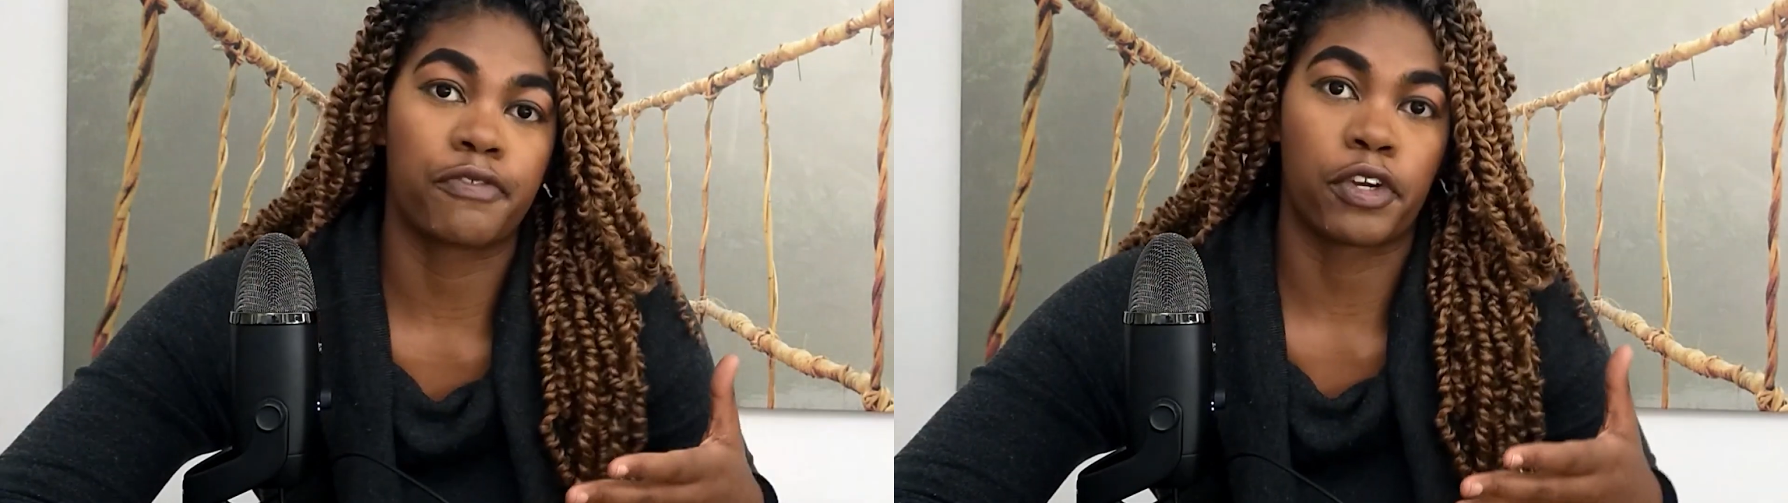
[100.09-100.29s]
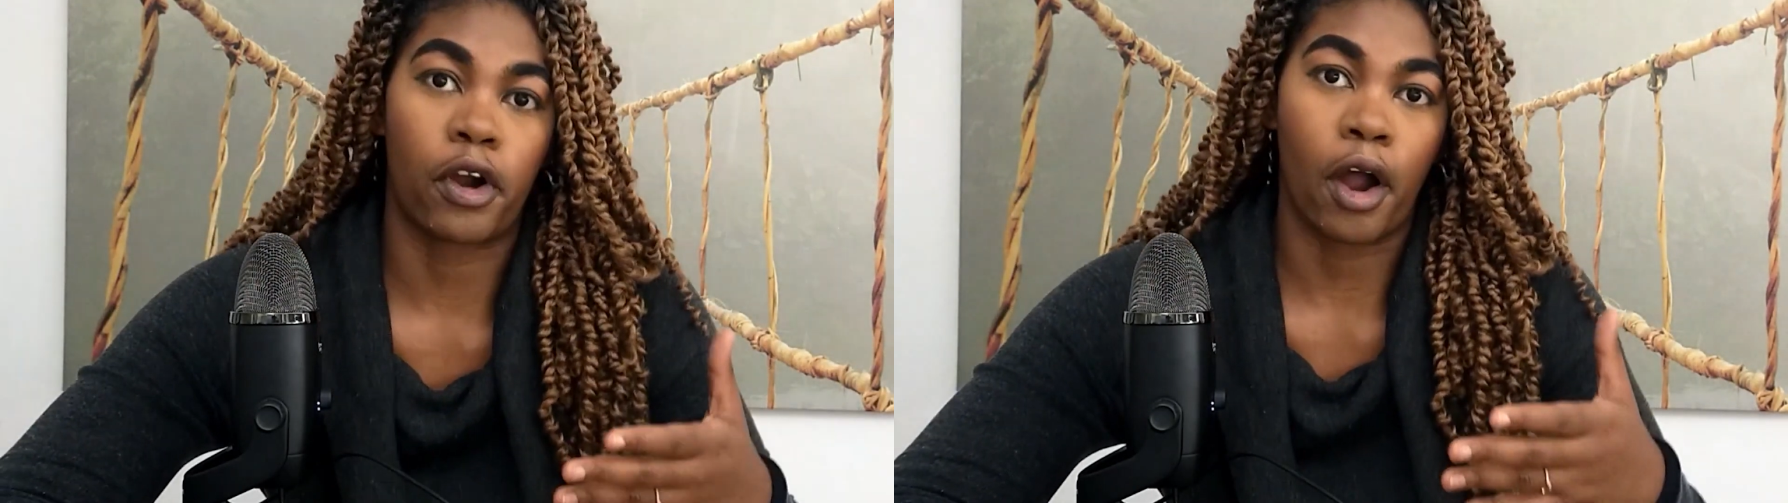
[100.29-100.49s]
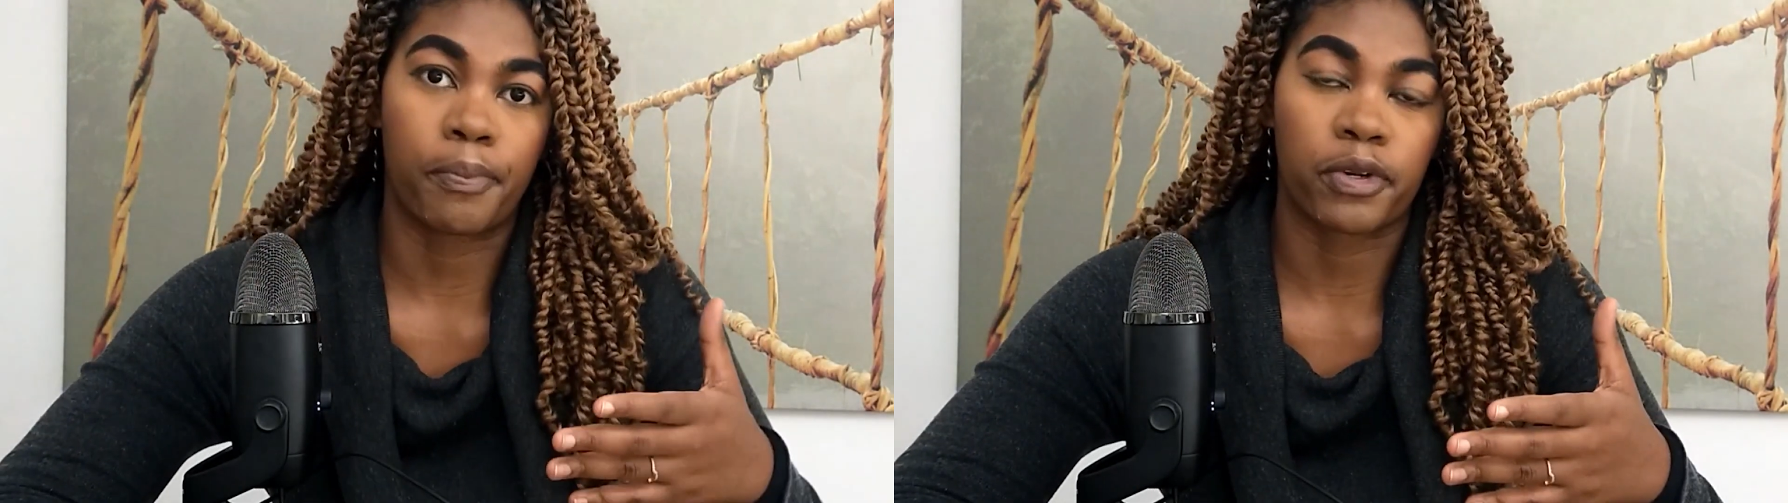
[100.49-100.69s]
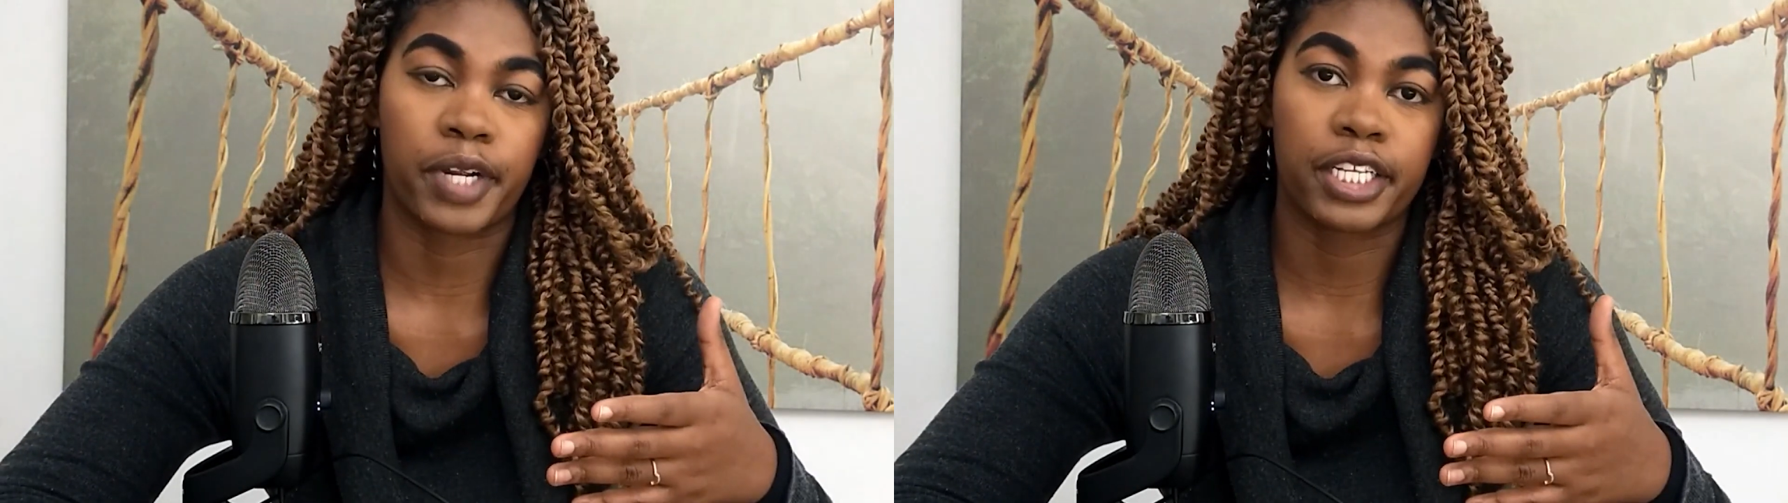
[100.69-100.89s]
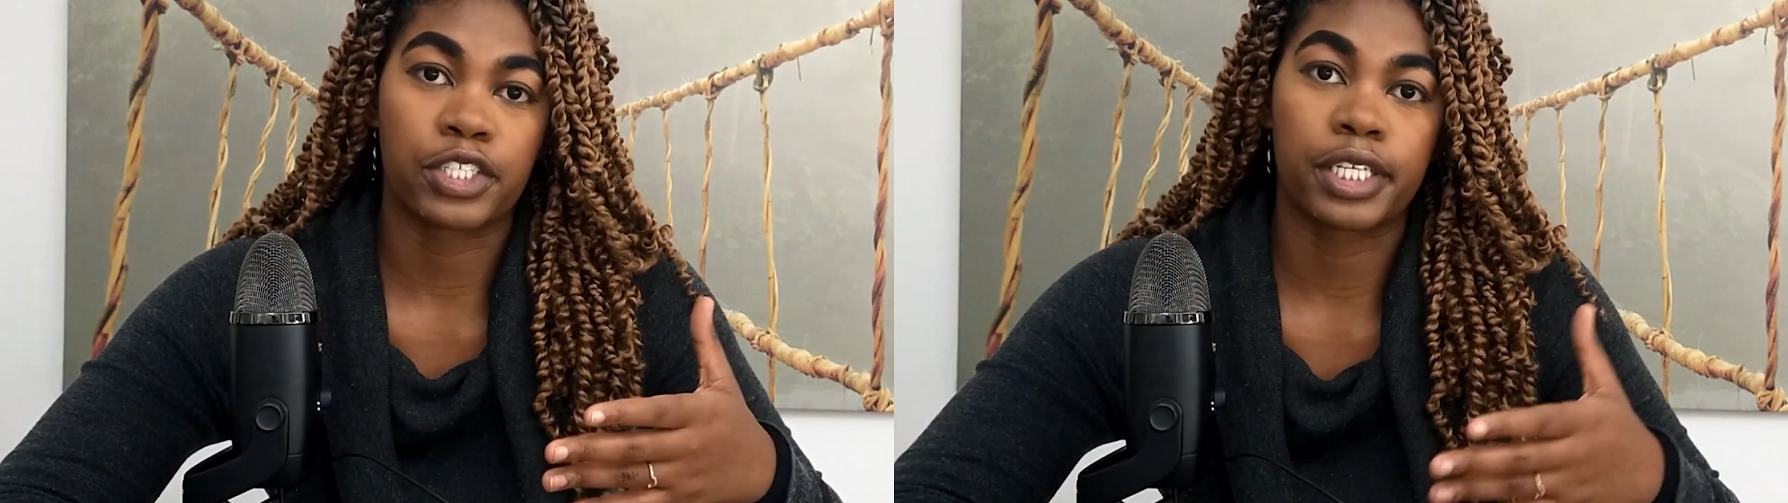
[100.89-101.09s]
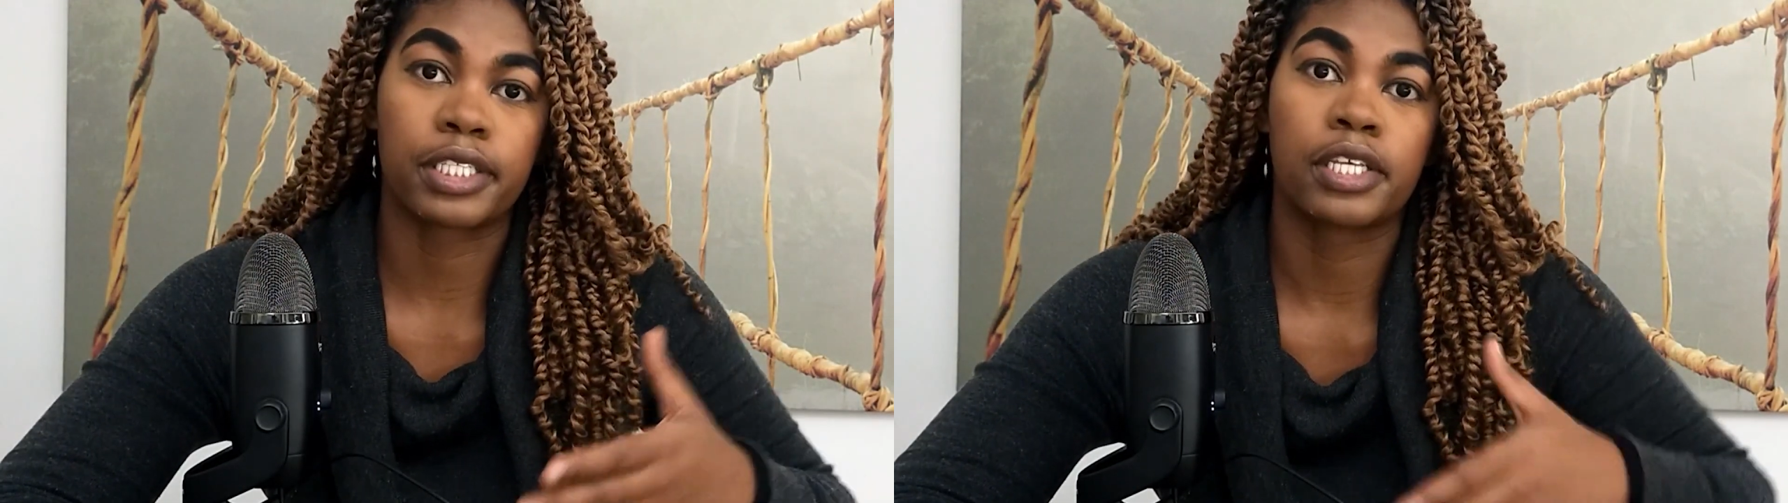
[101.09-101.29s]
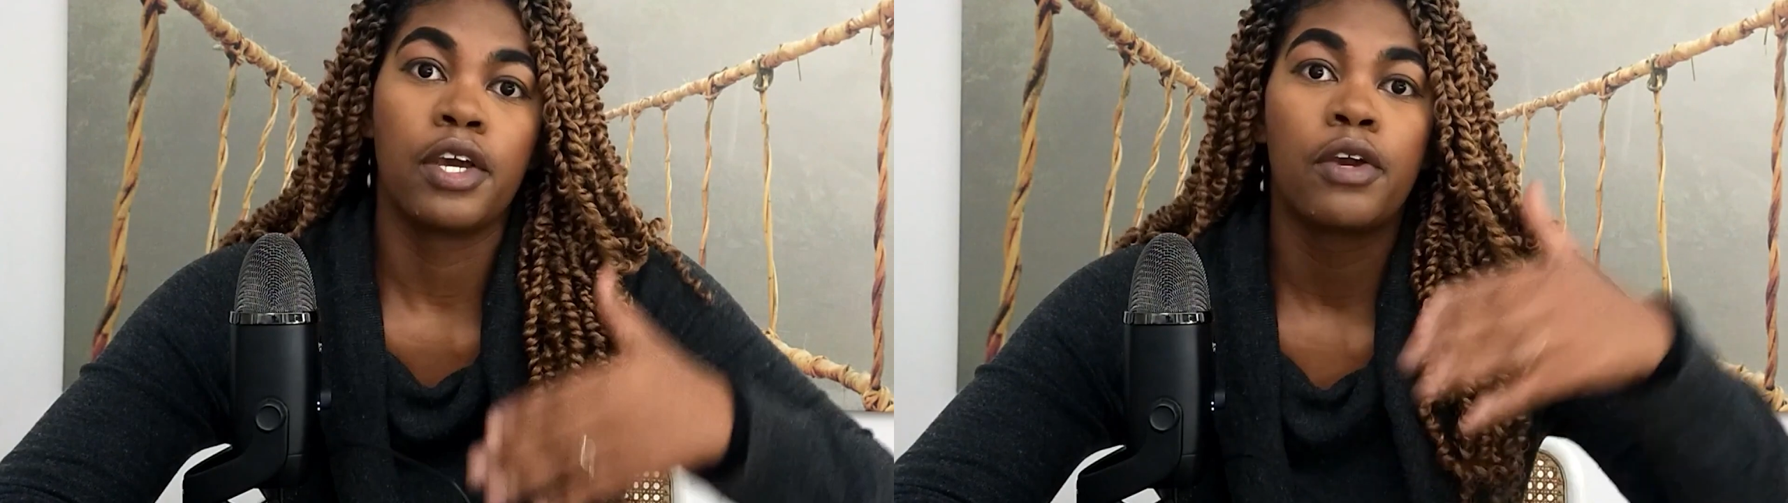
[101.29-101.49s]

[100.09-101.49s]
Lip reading: of your operations.